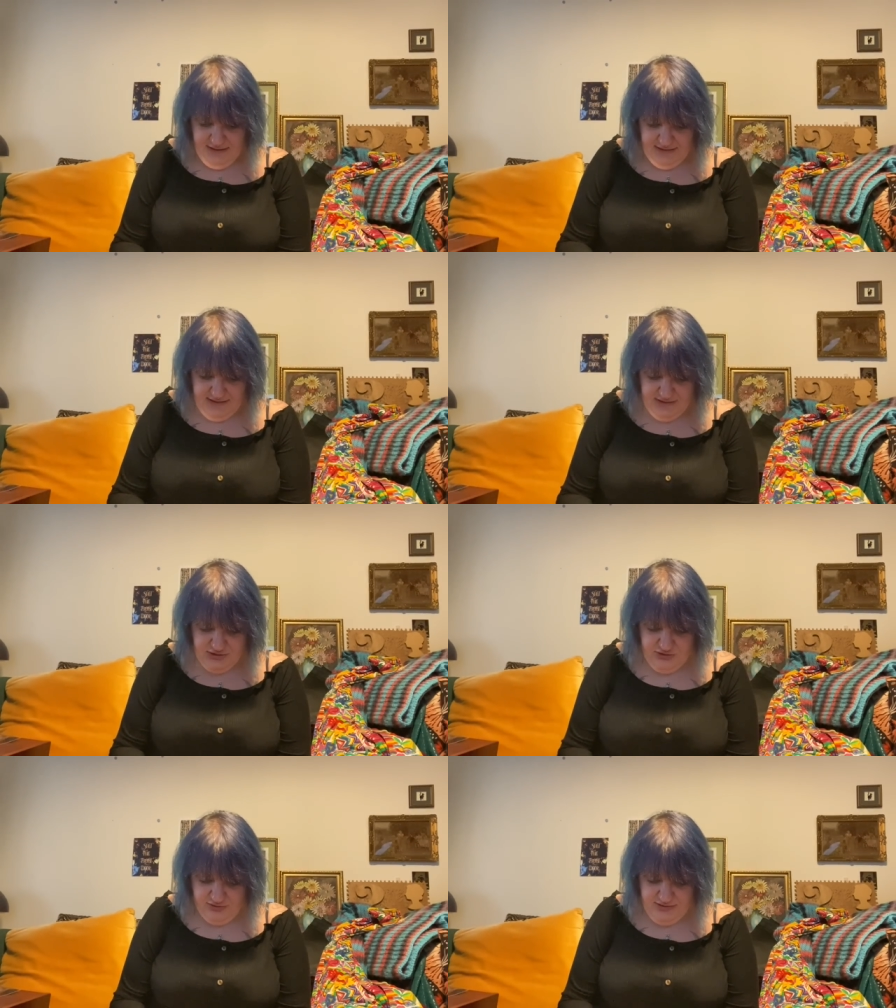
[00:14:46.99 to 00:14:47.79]
These
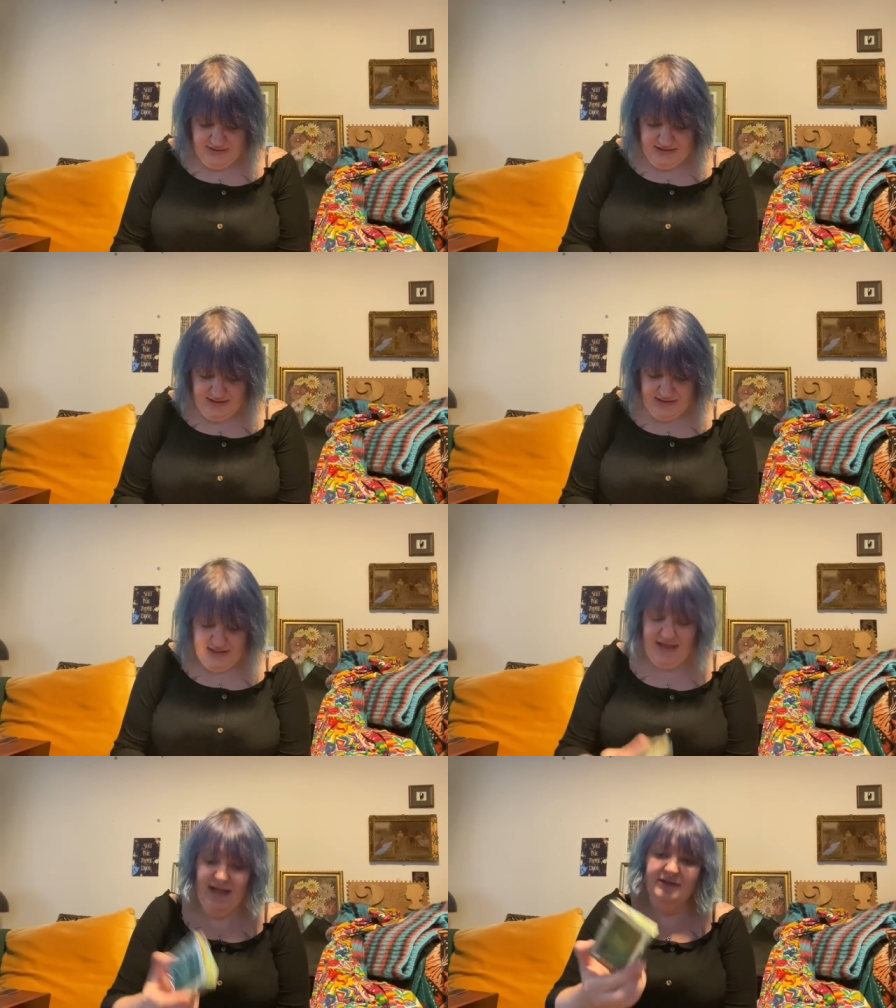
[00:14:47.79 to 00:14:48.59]
John Deere
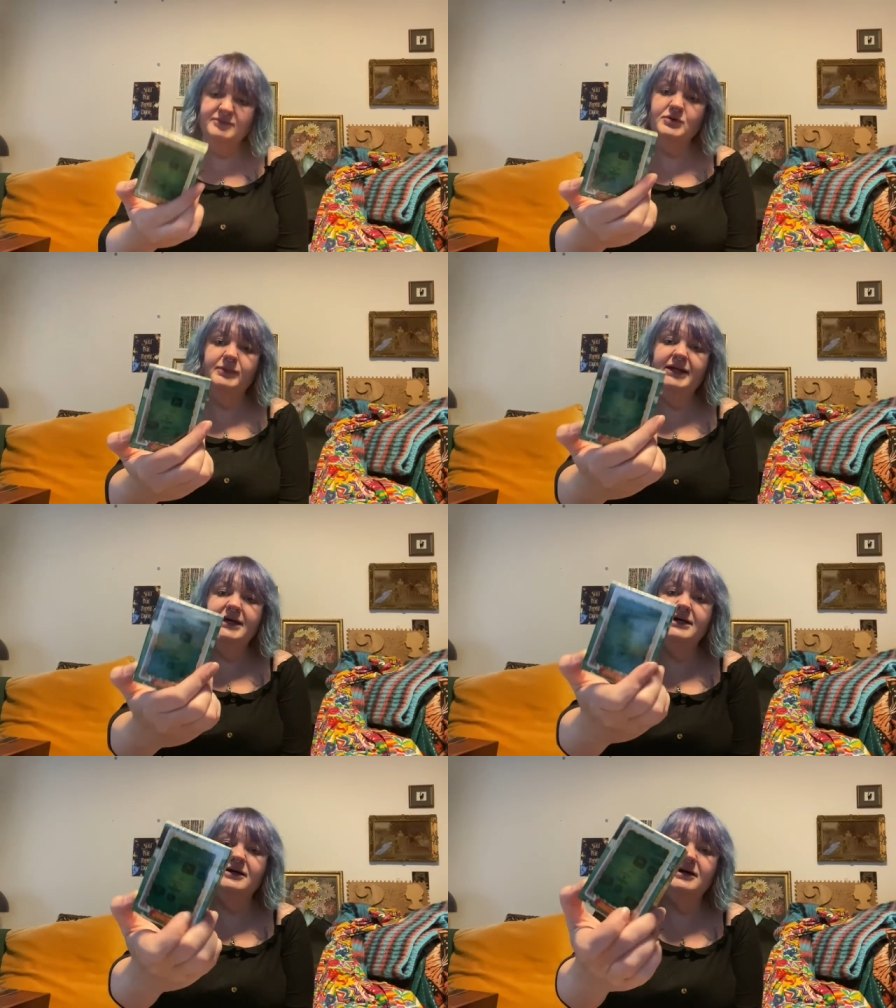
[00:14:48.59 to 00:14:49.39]
collectible
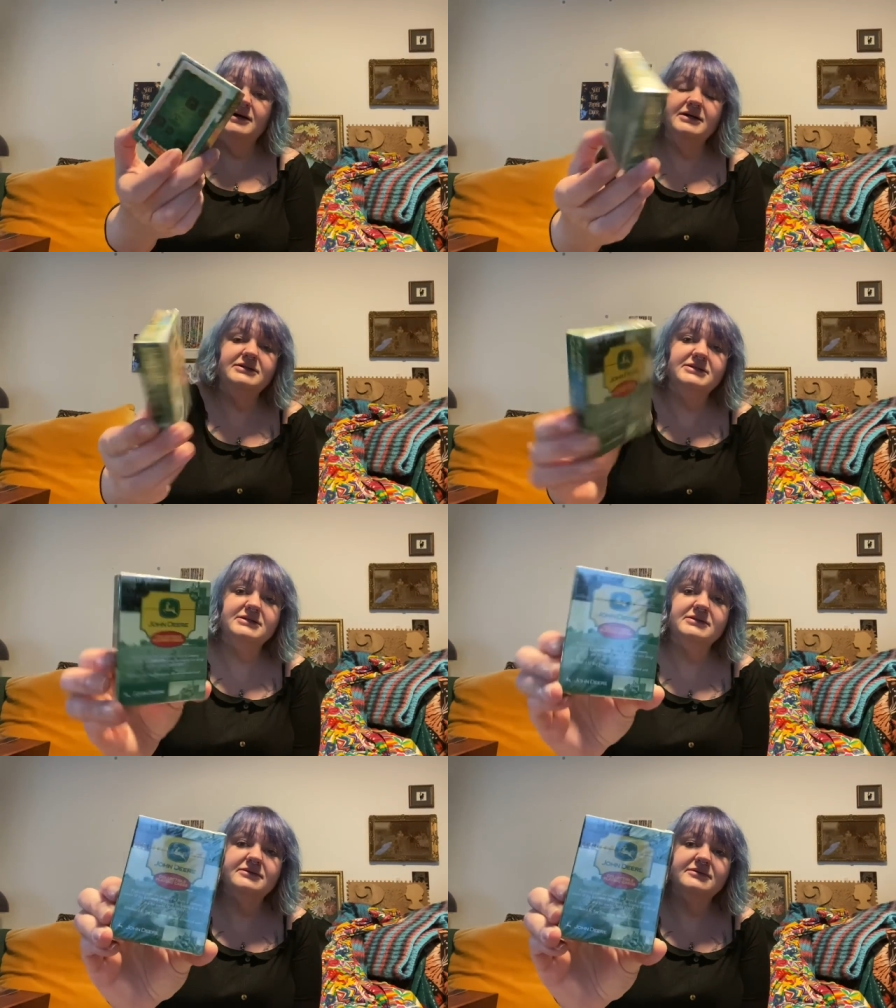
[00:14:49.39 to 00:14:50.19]
playing cards.